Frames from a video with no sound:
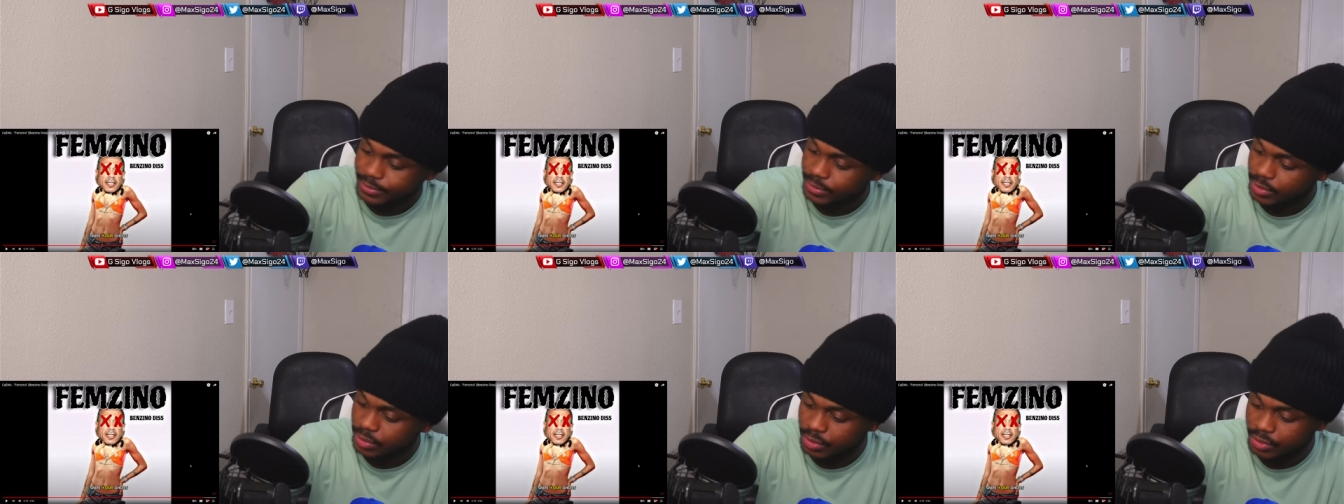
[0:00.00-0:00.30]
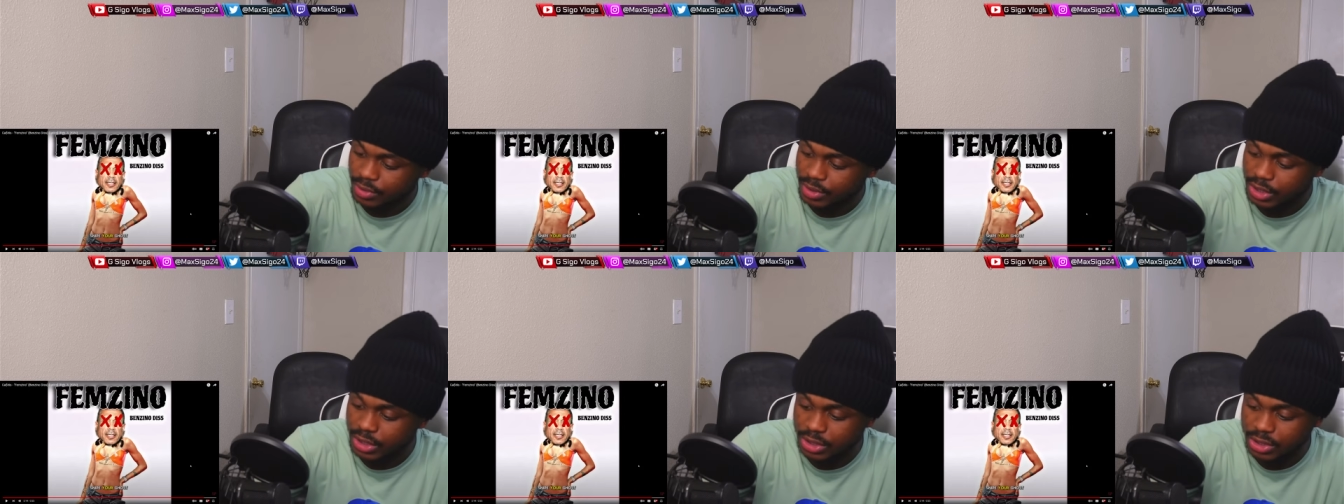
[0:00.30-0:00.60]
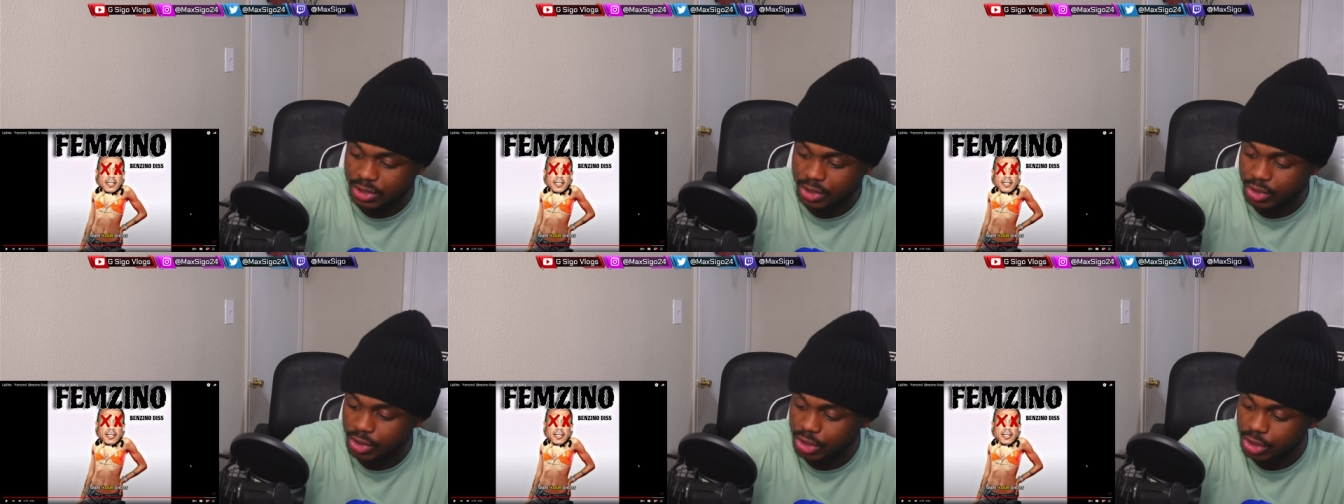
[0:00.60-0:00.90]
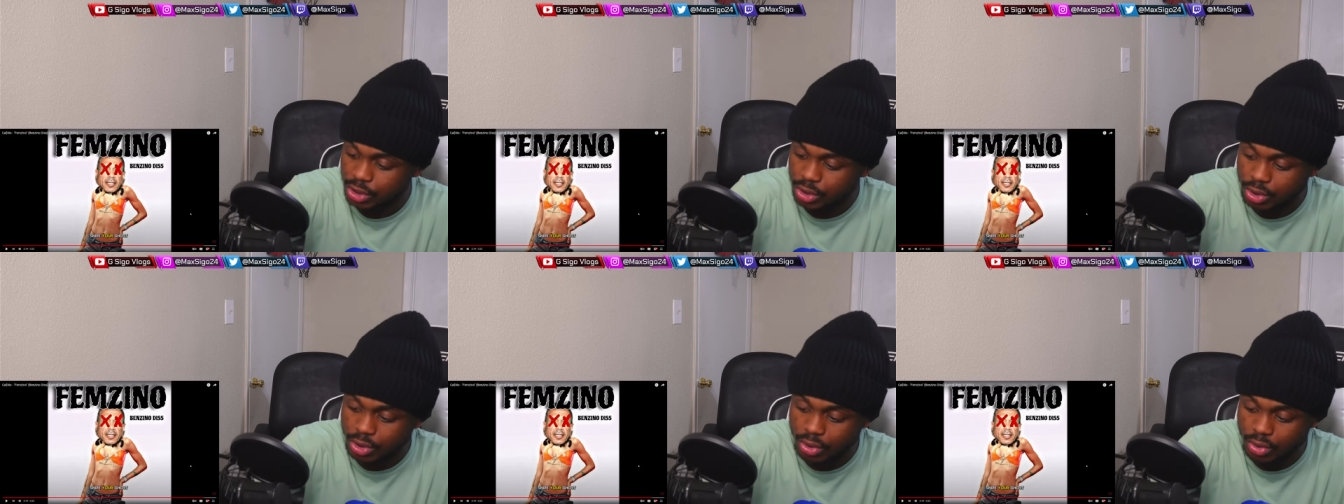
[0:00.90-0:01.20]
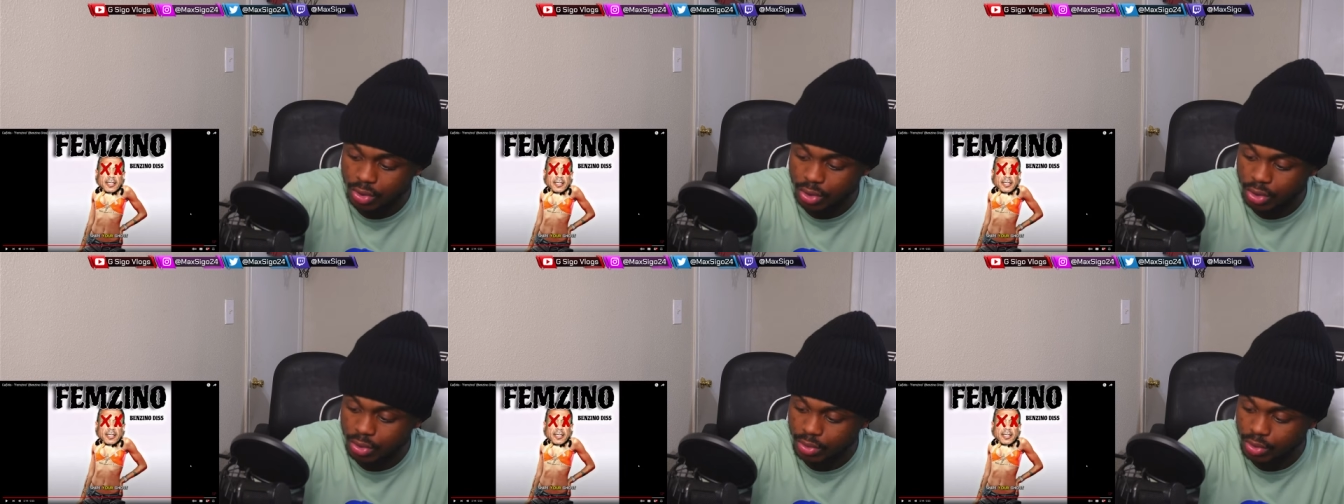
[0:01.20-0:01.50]
You need to
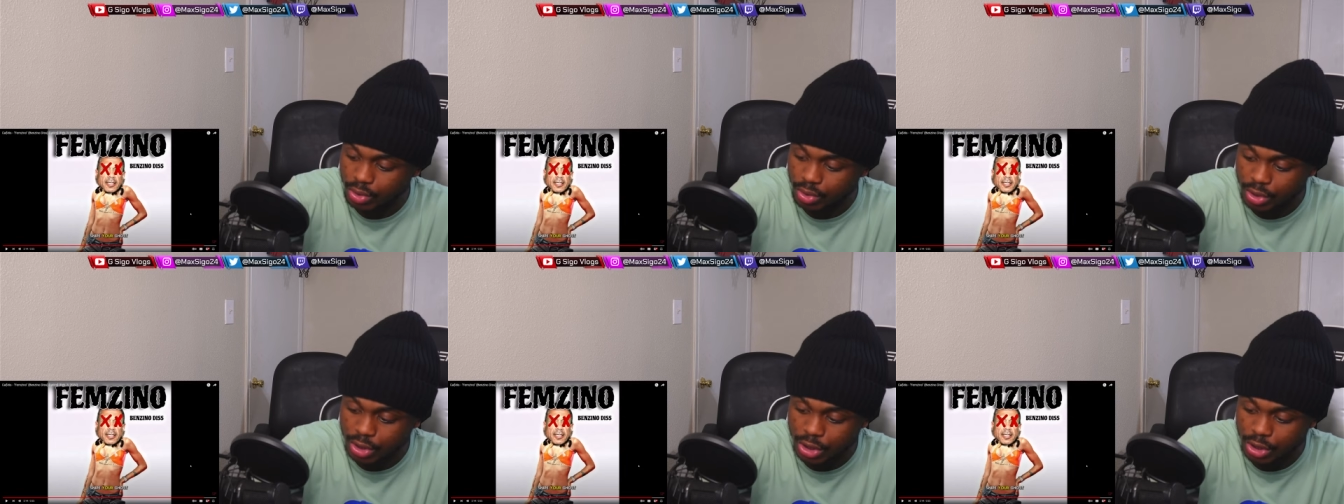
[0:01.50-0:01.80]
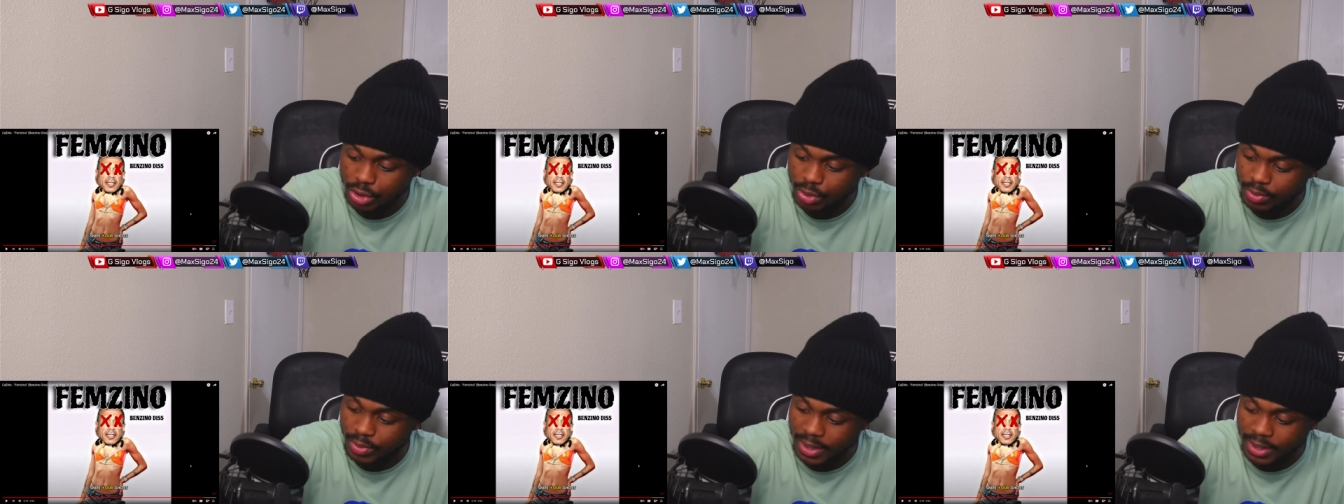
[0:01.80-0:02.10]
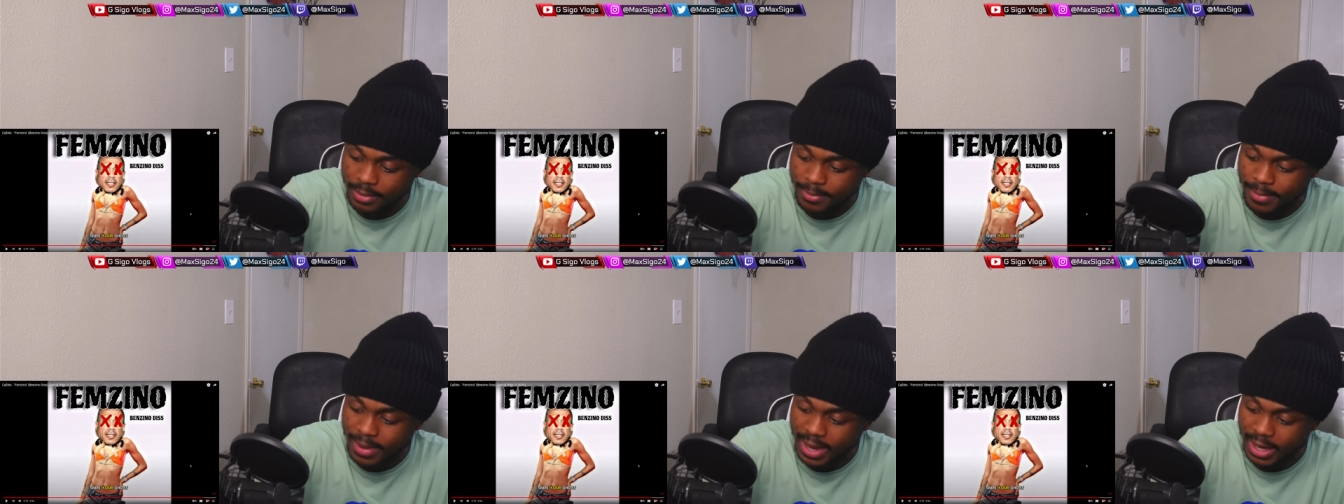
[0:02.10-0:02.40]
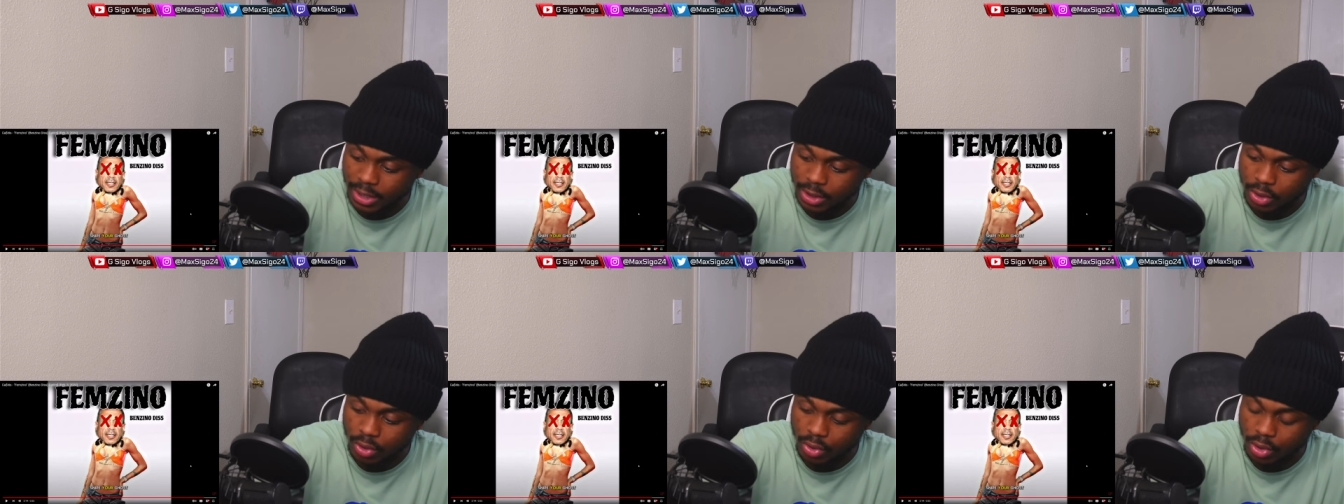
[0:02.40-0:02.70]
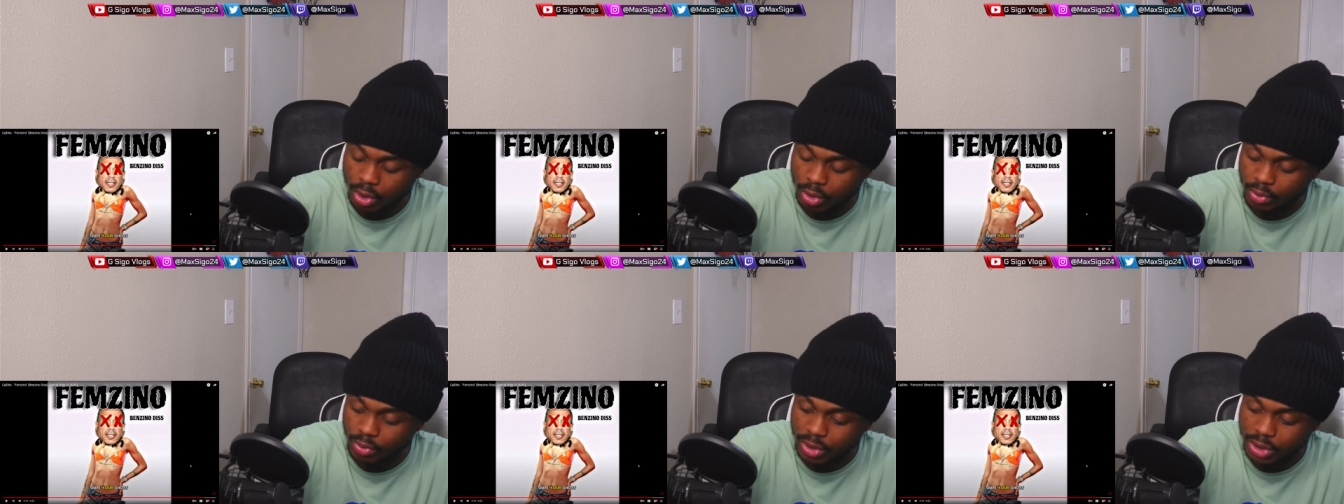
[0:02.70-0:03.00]
run it back. Do
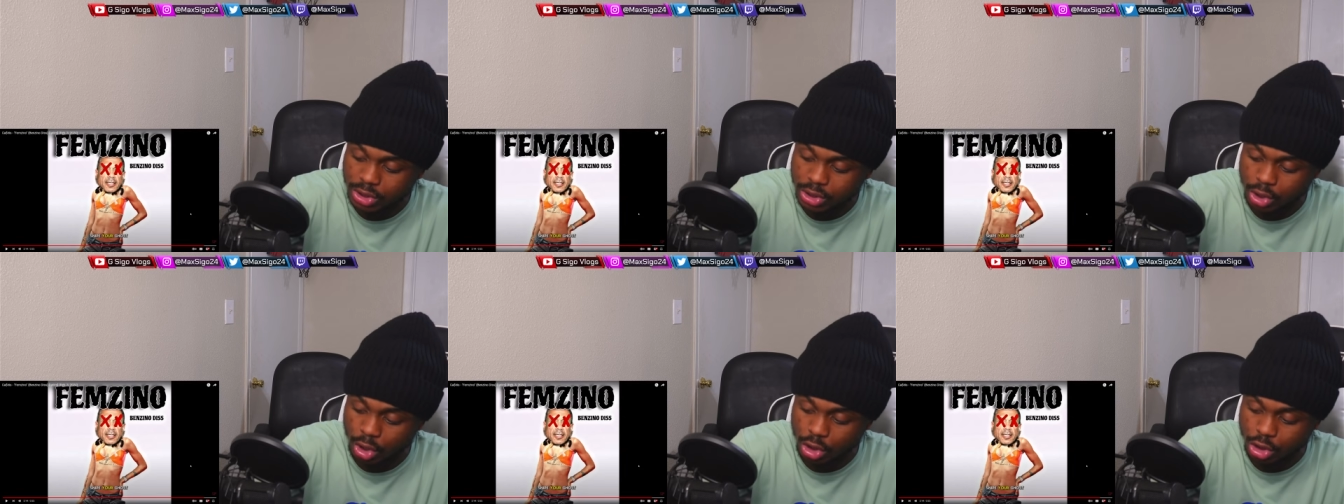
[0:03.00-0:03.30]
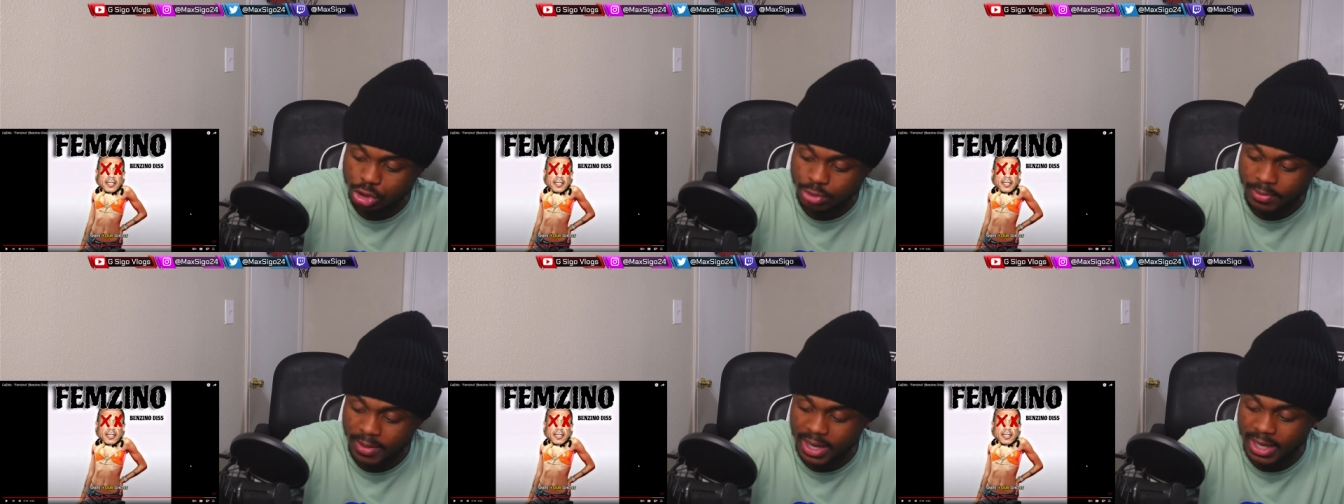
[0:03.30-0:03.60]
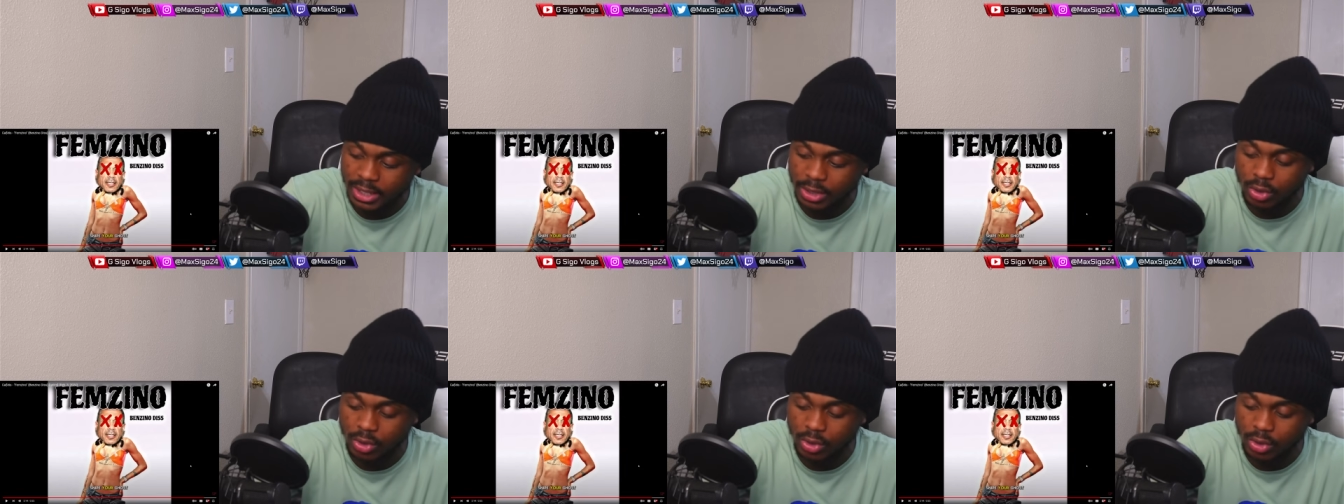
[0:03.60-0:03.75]
your research, man.